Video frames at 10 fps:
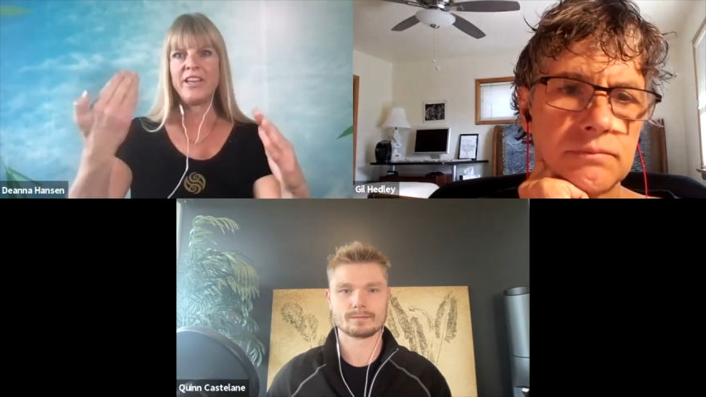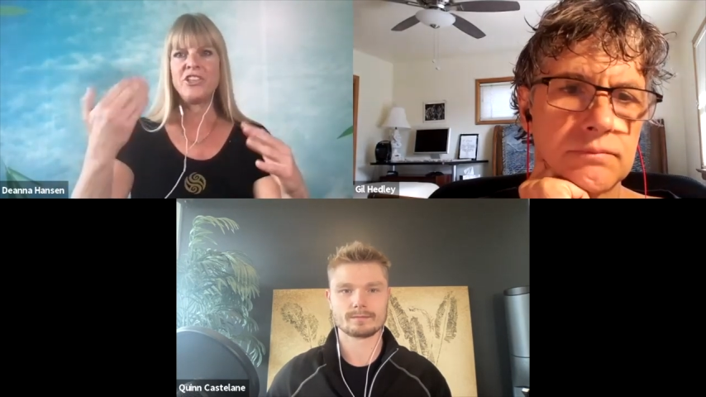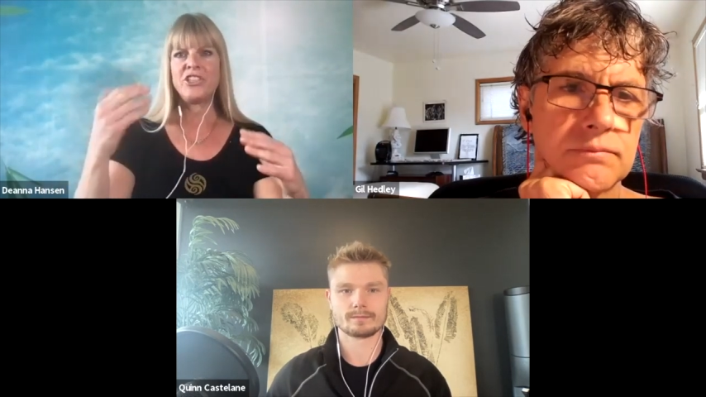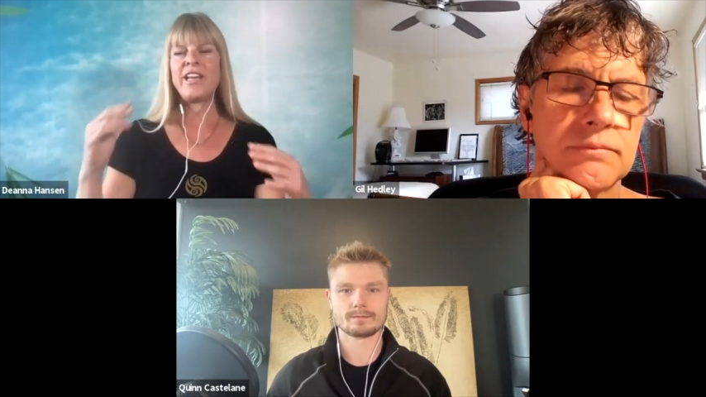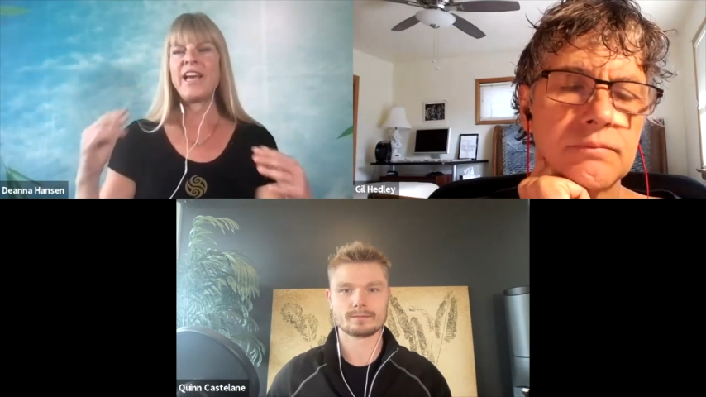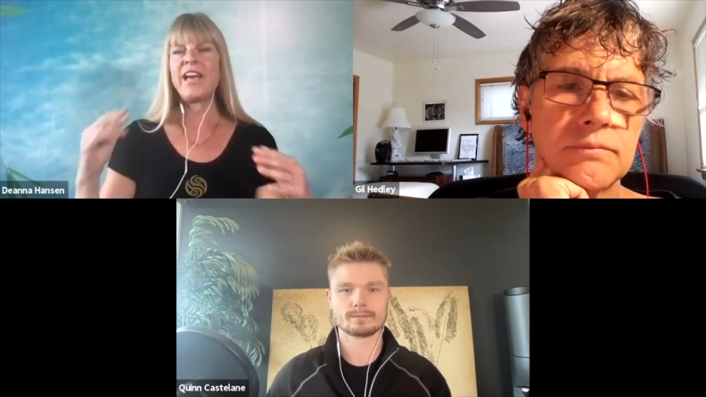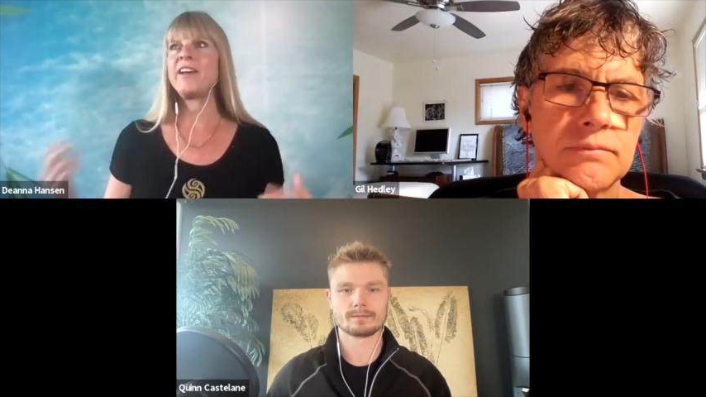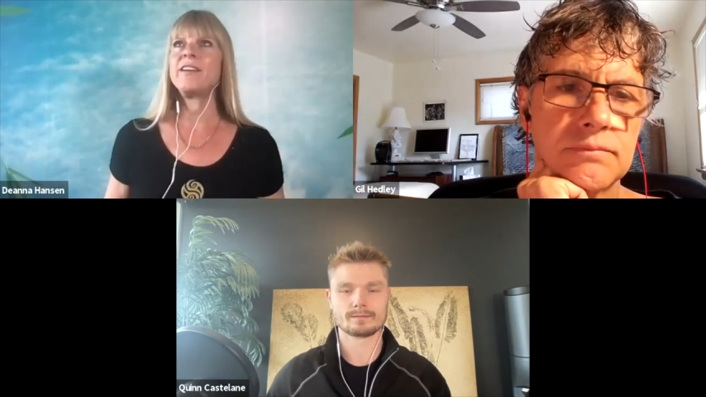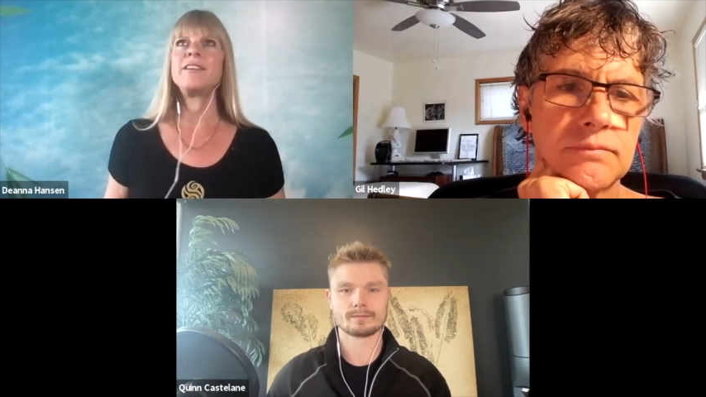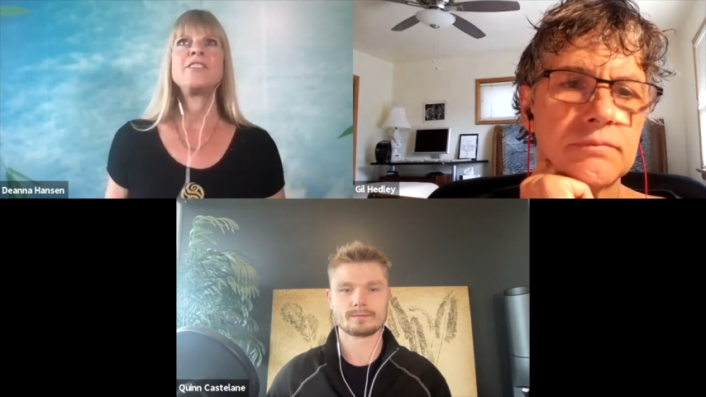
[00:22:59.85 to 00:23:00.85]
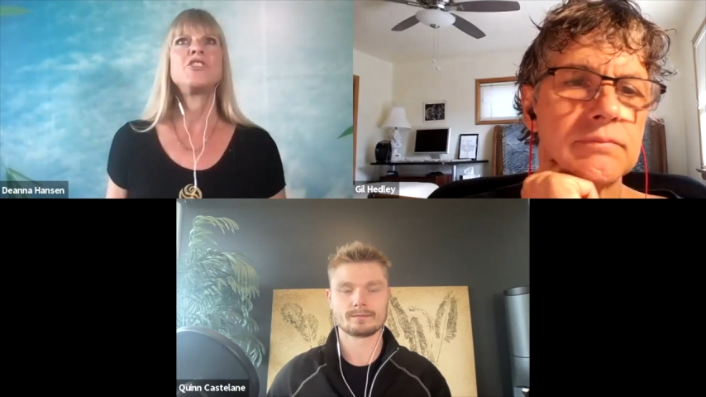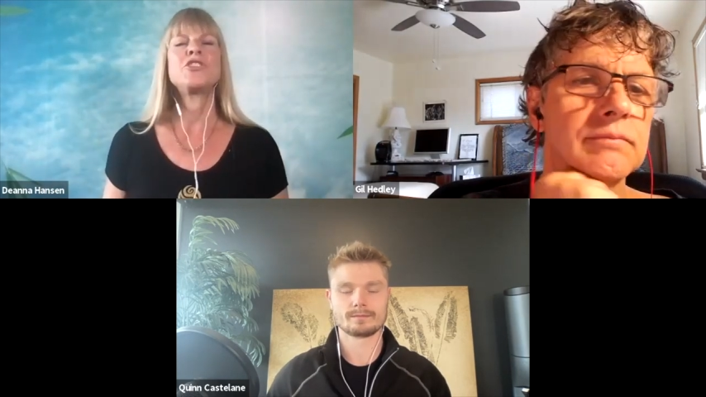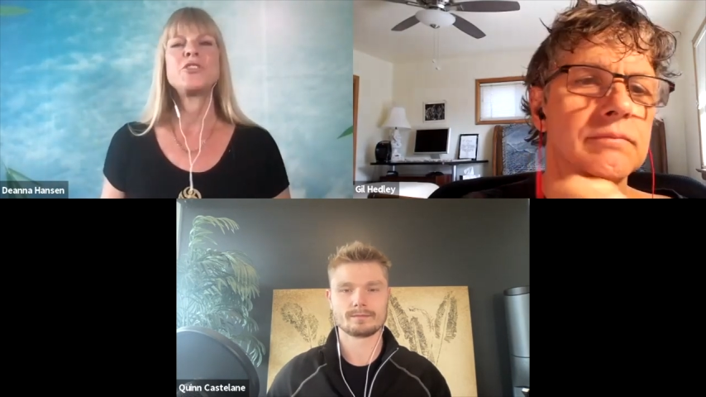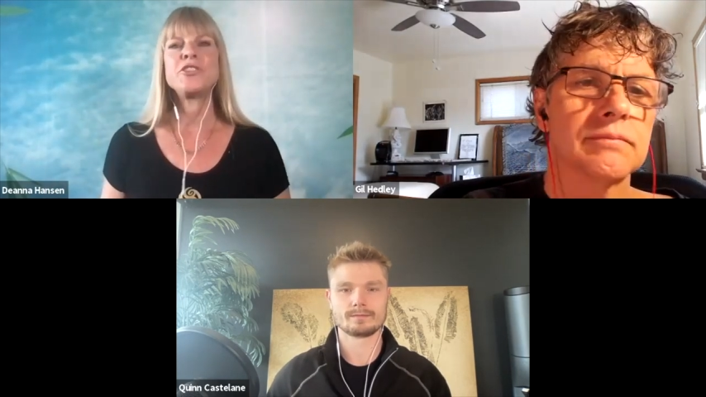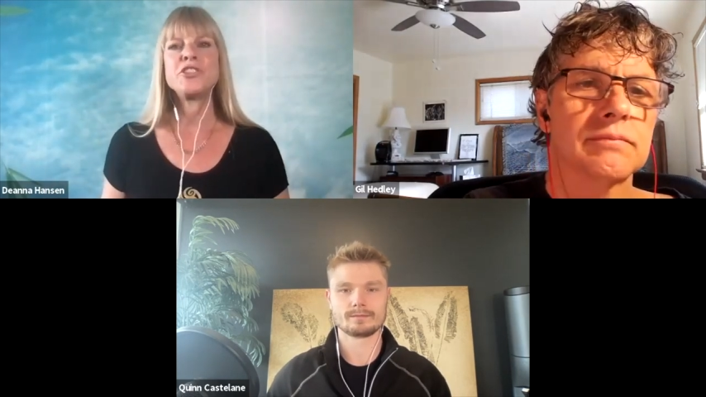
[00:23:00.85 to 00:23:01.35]
Speaker 1: she'd had a, a
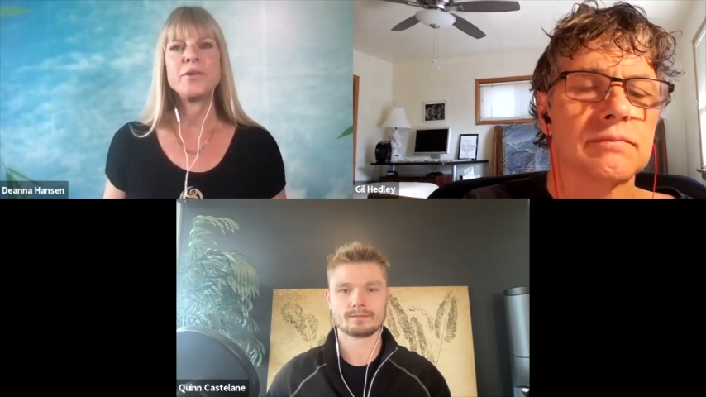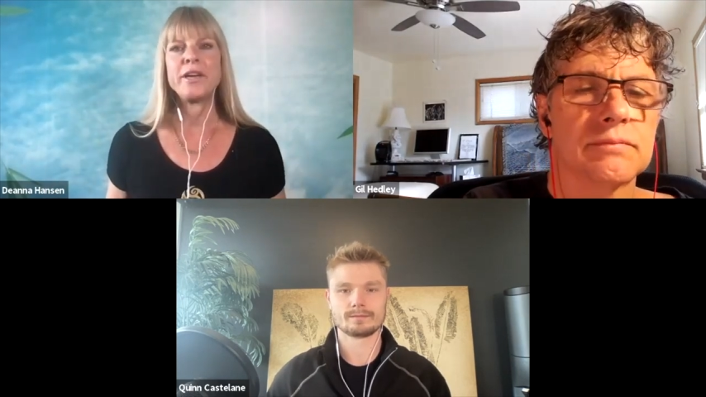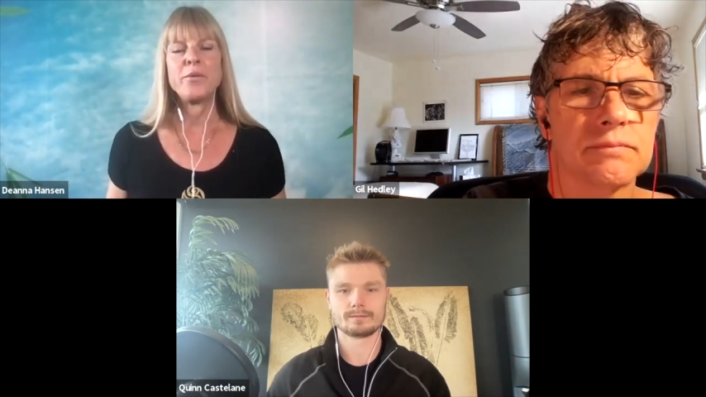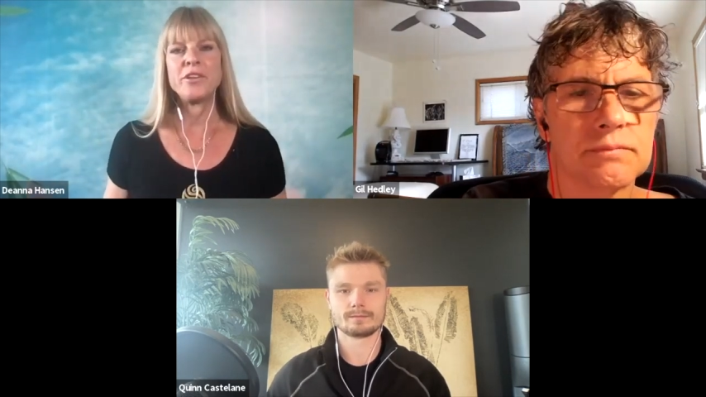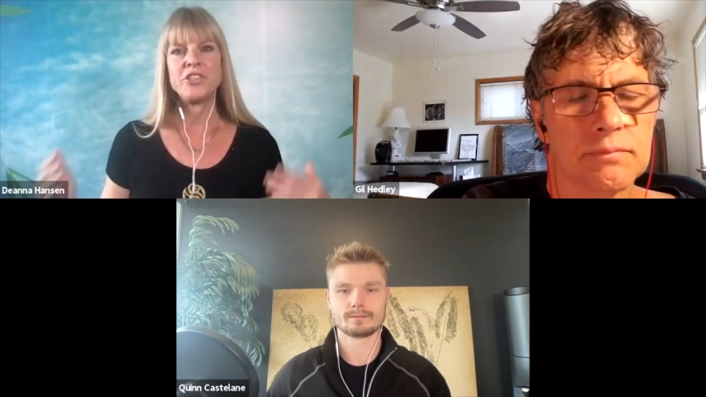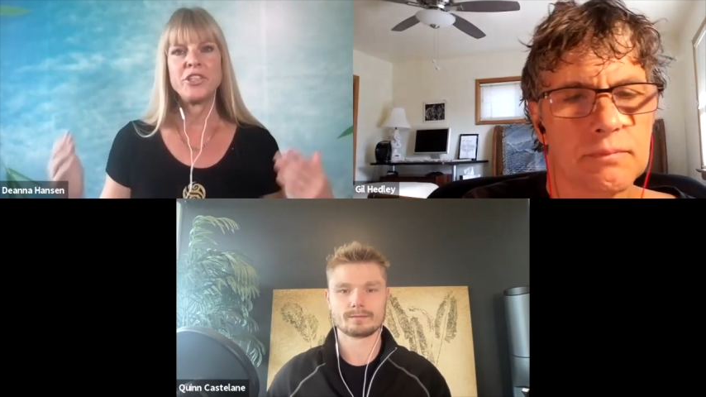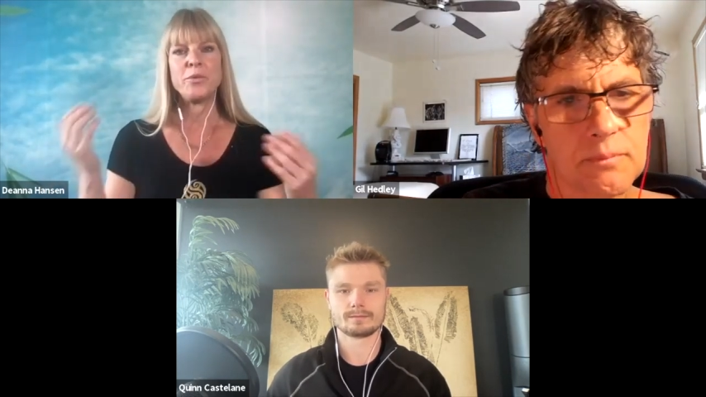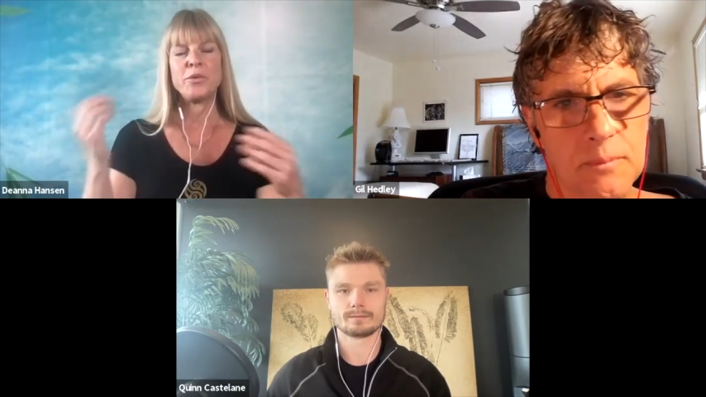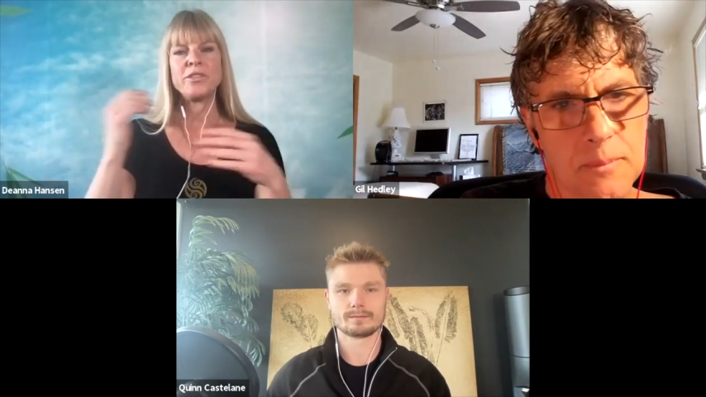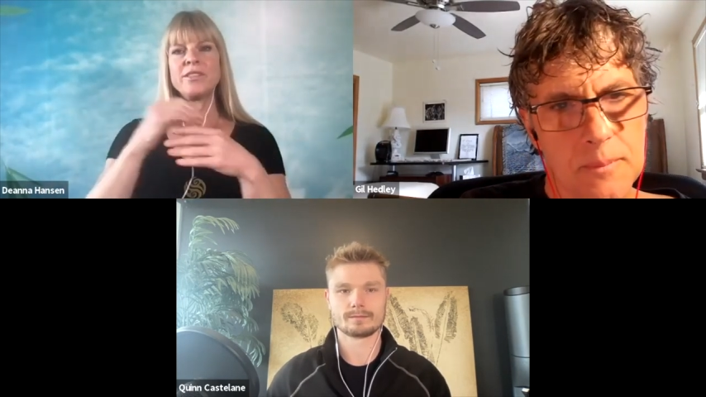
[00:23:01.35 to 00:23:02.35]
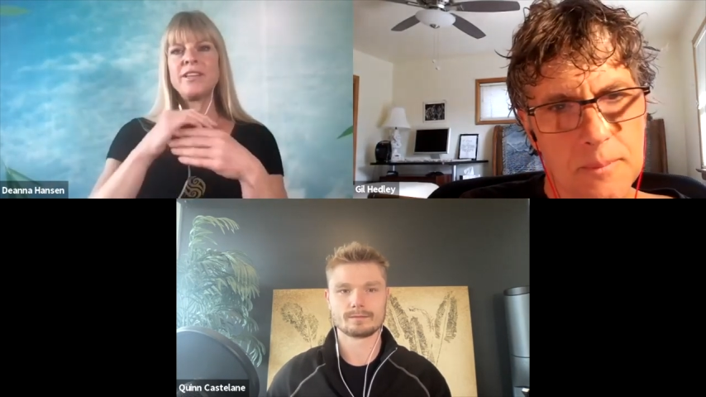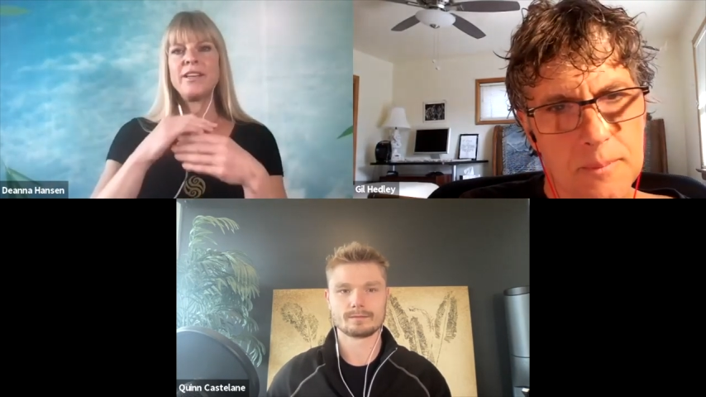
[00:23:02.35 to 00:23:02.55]
surgery when she was